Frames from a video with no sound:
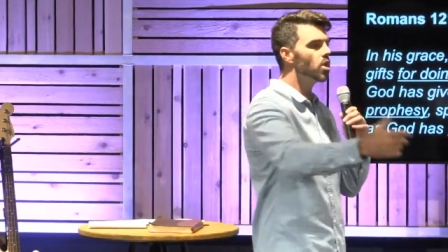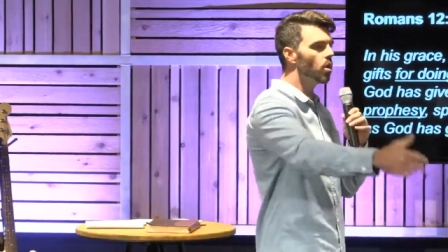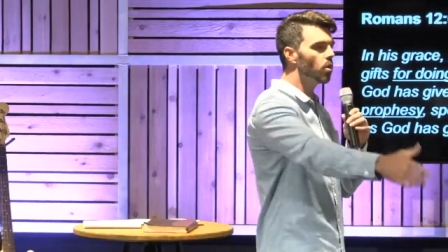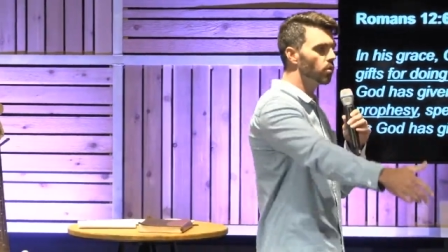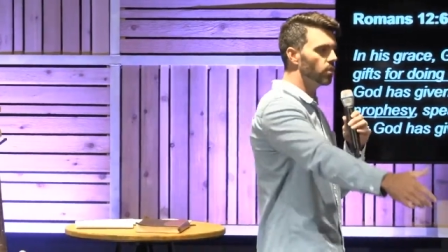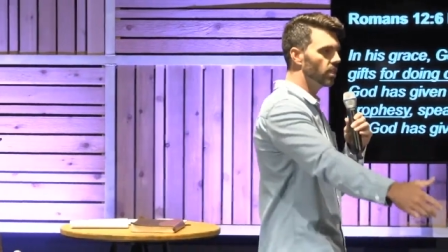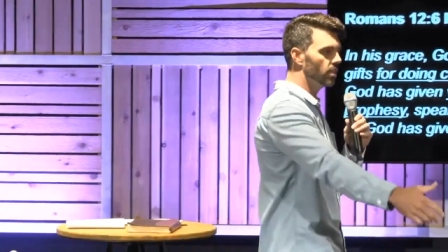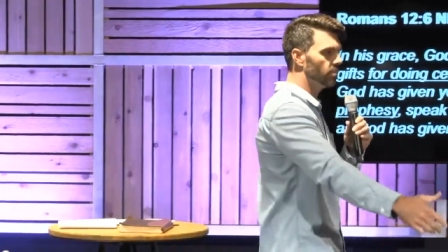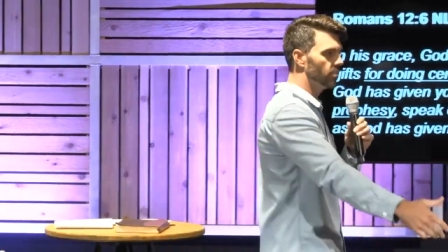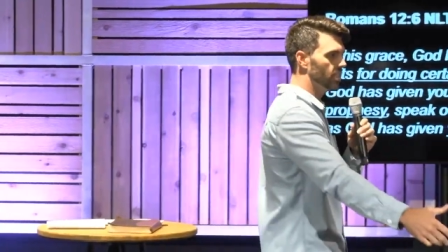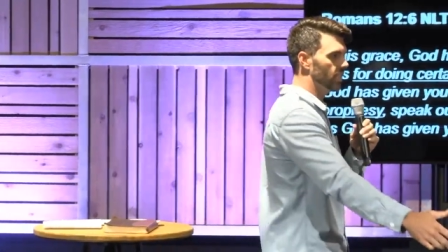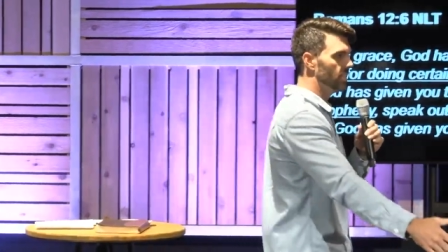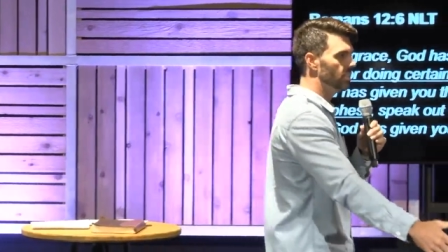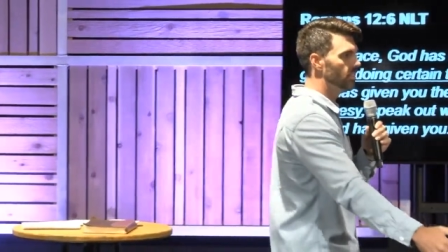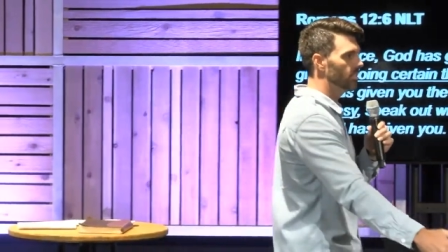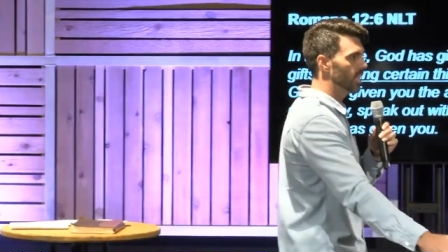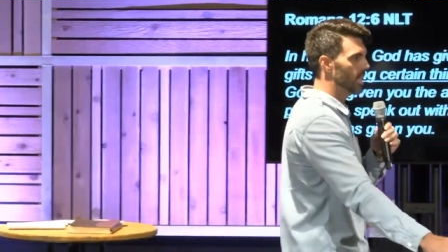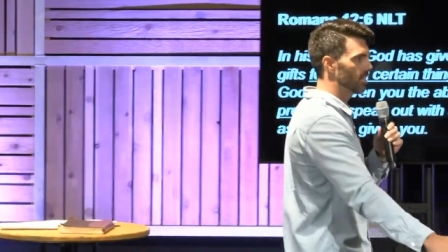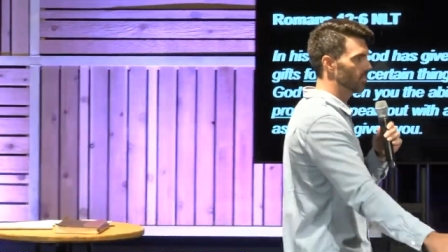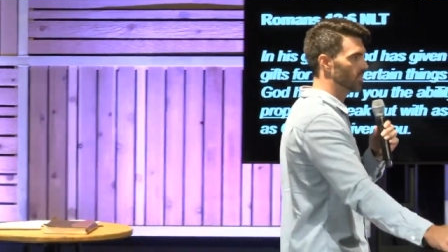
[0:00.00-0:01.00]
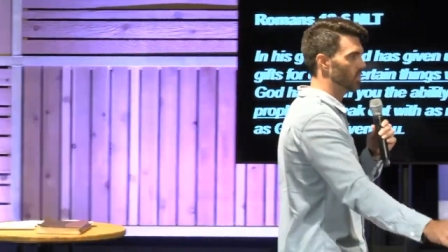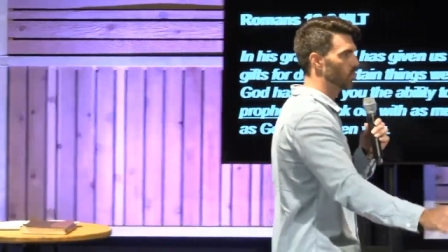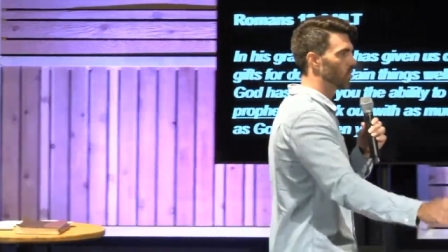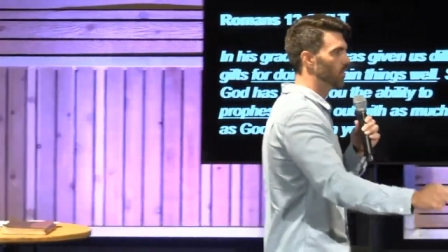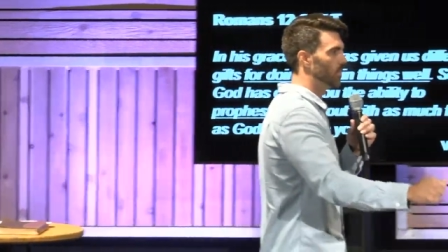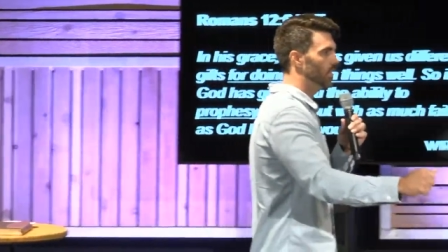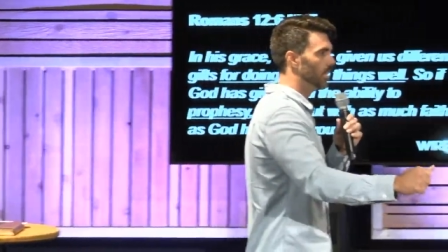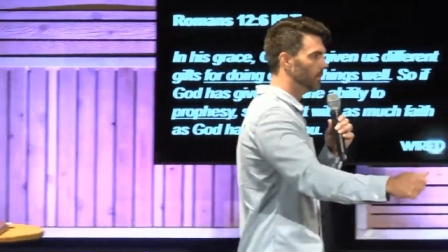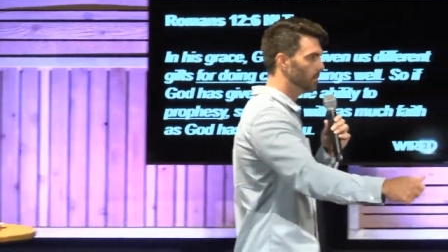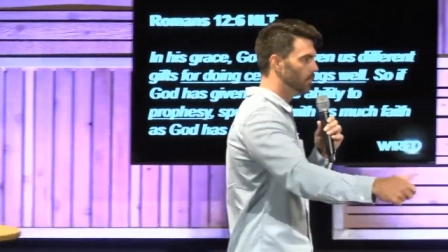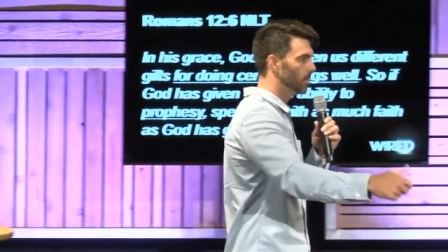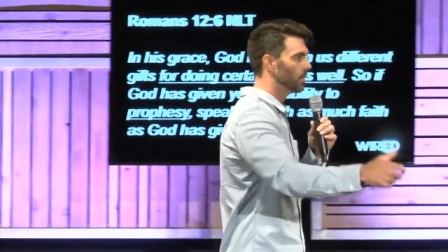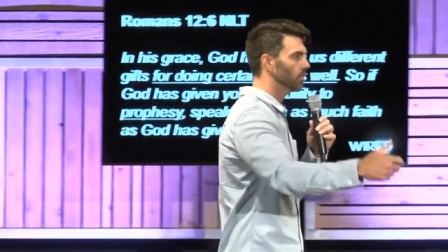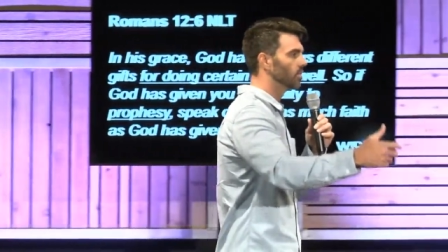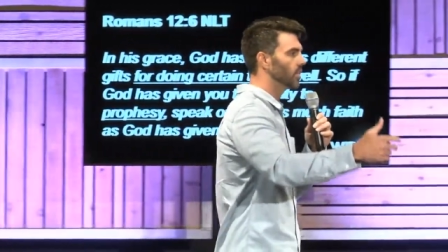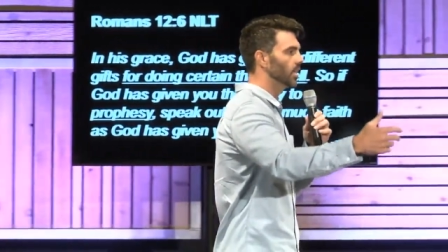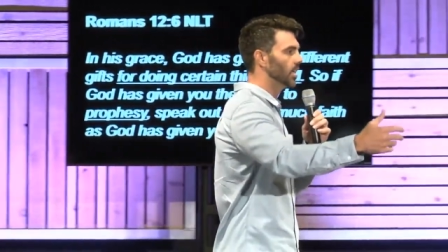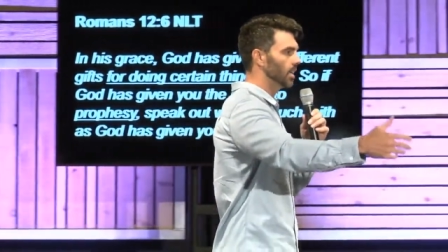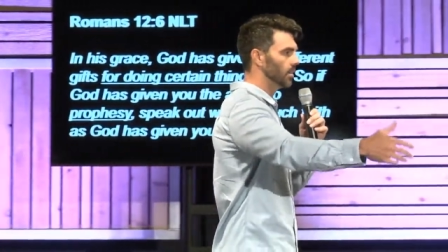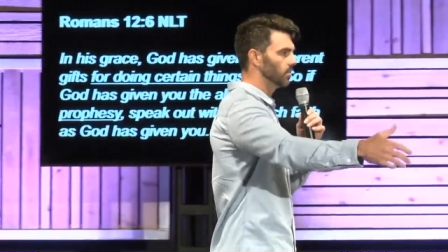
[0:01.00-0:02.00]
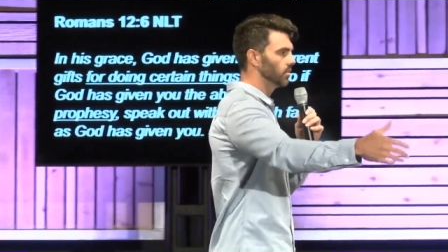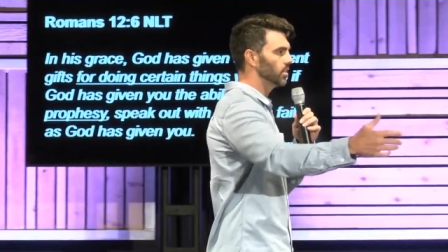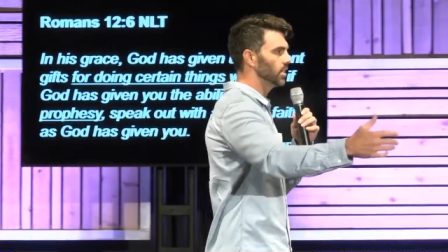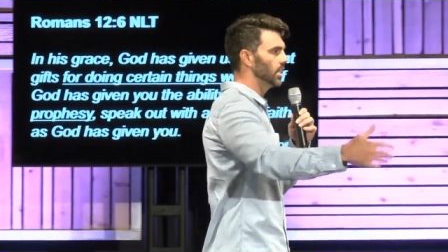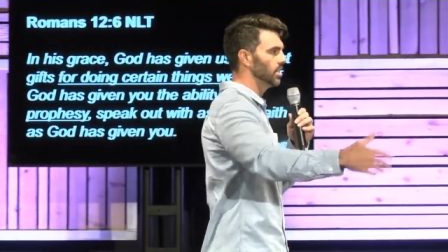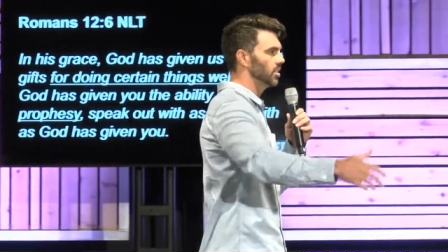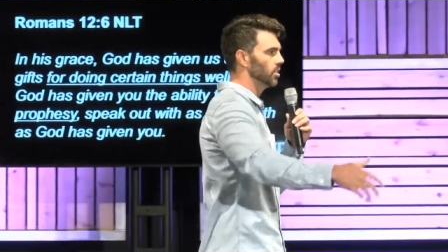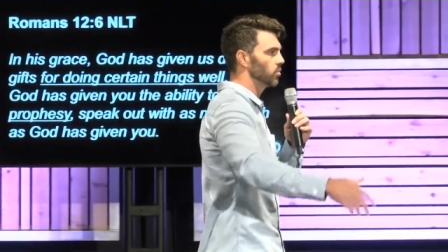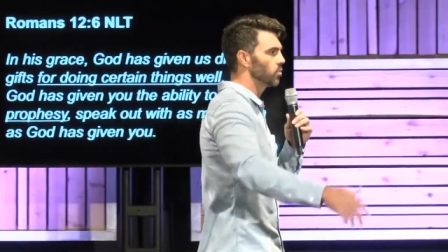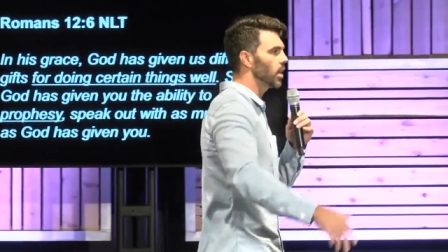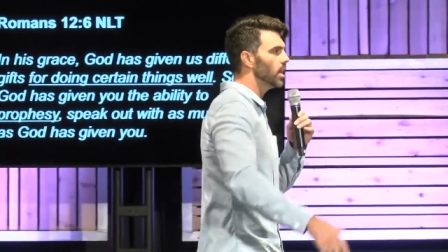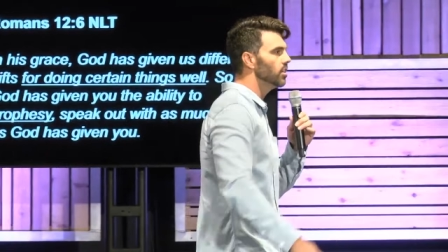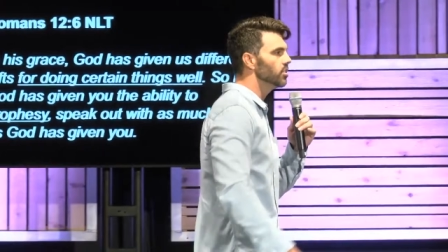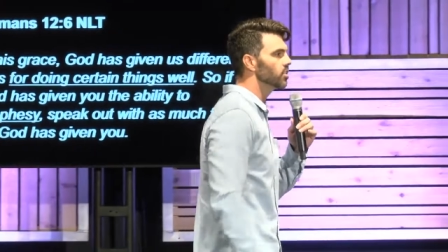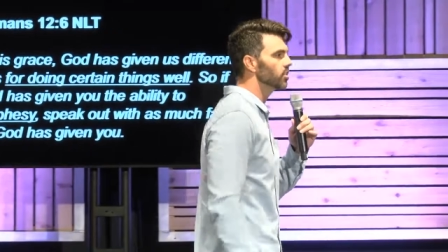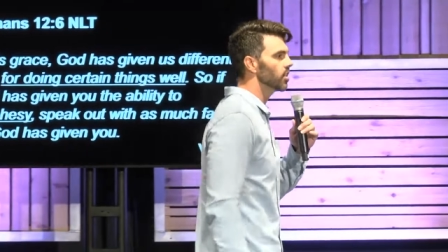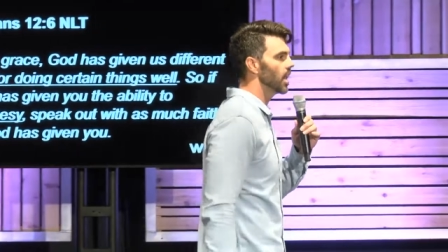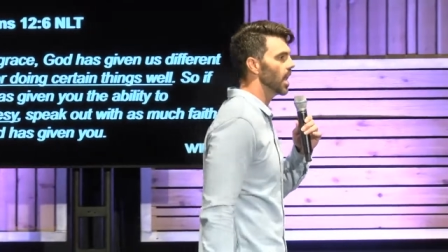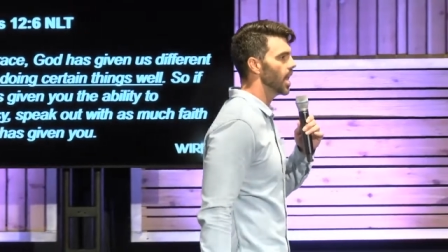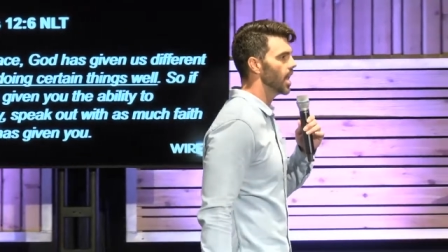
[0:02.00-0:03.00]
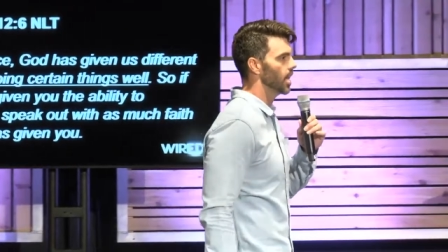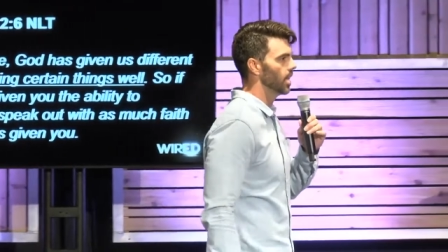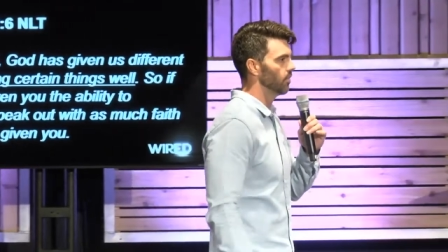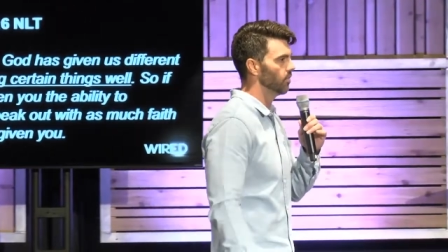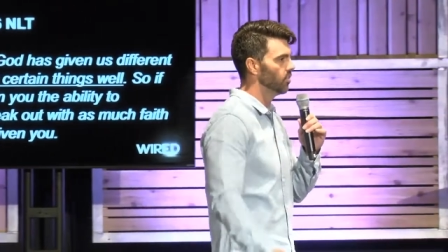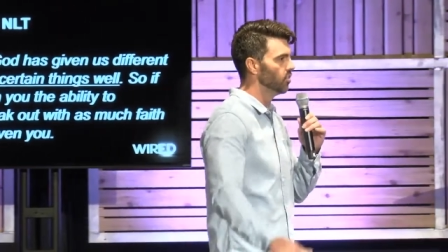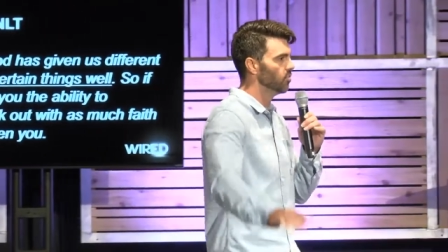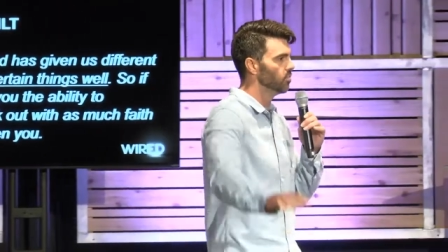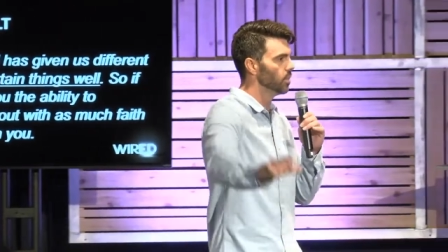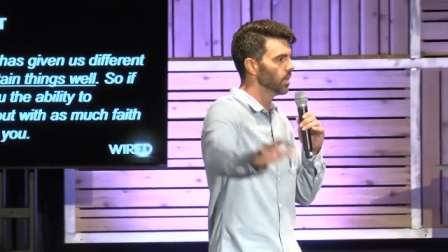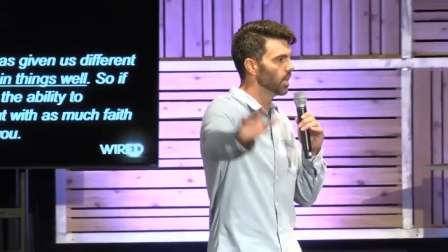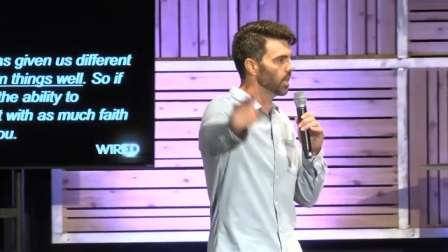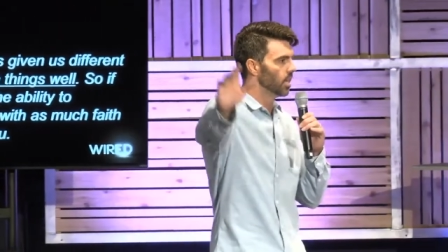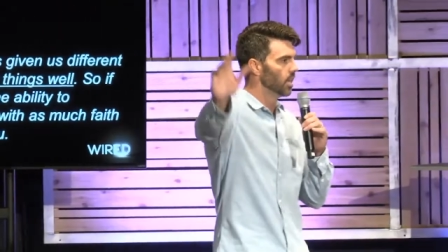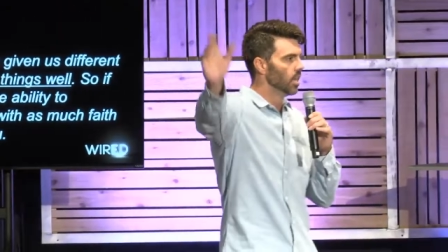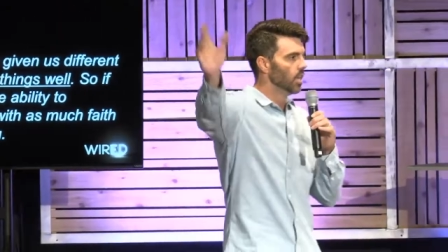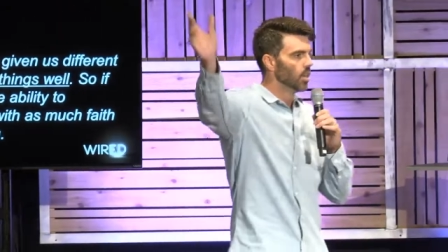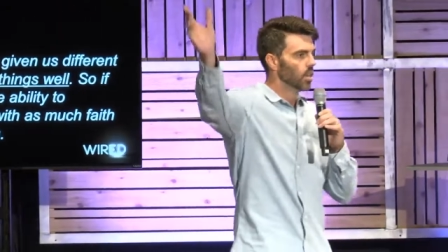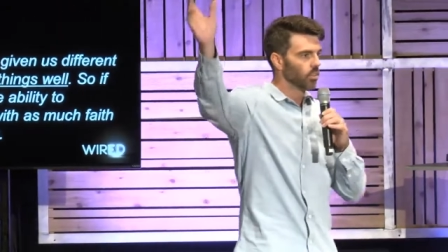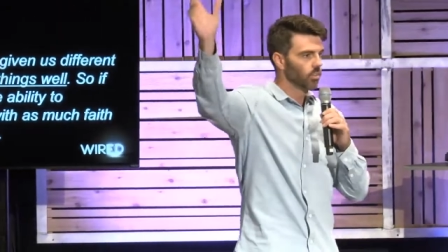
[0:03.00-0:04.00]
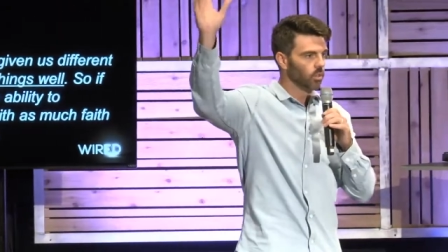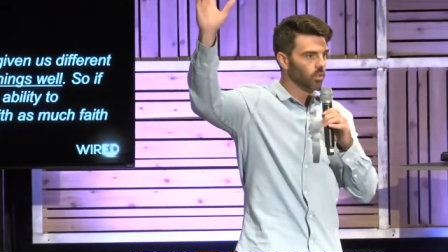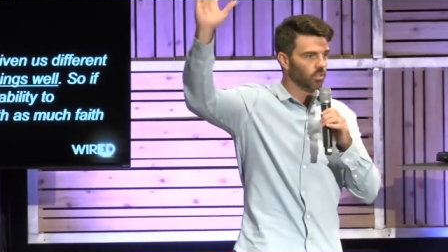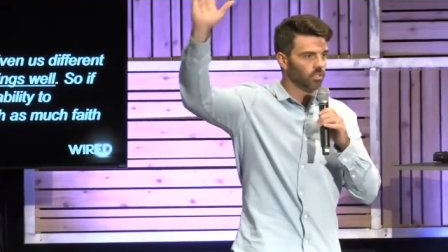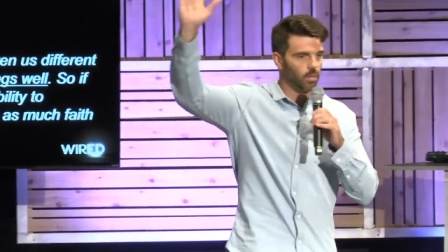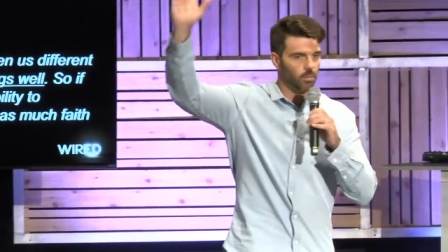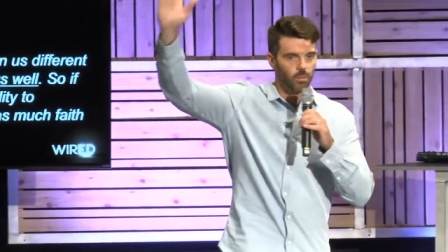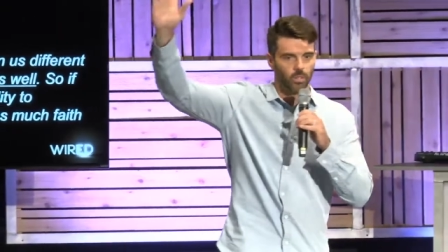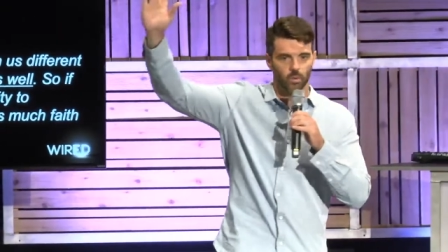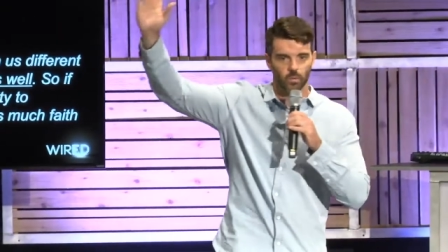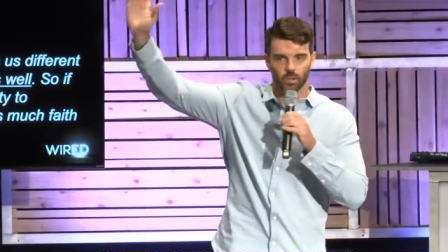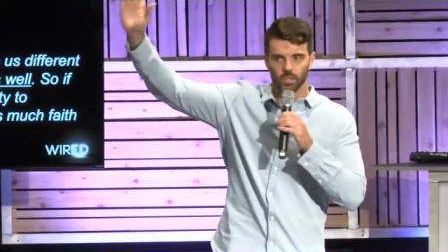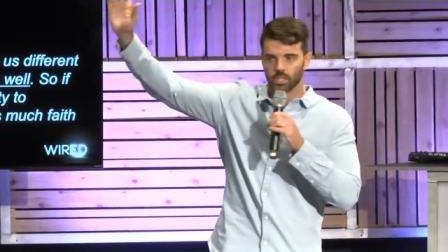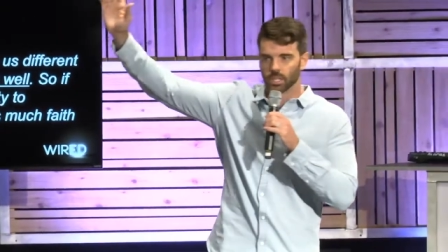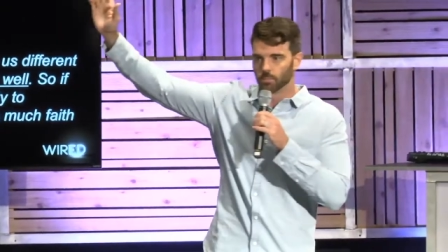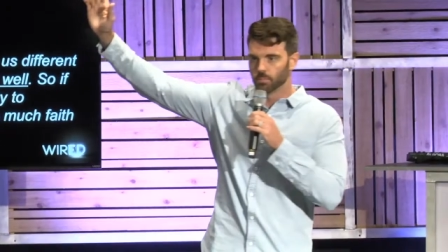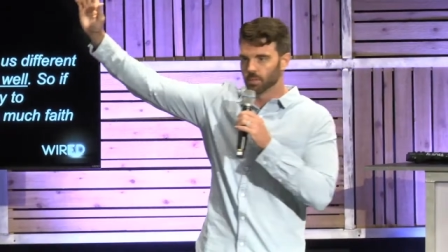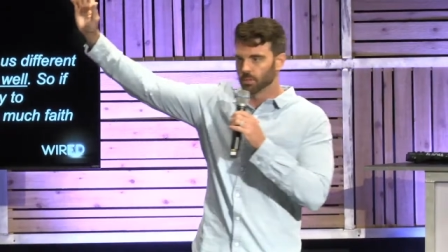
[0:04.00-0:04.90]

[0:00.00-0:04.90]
this teaching as the redemptive gifts teaching. Raise your hand if you've been through some of the redemptive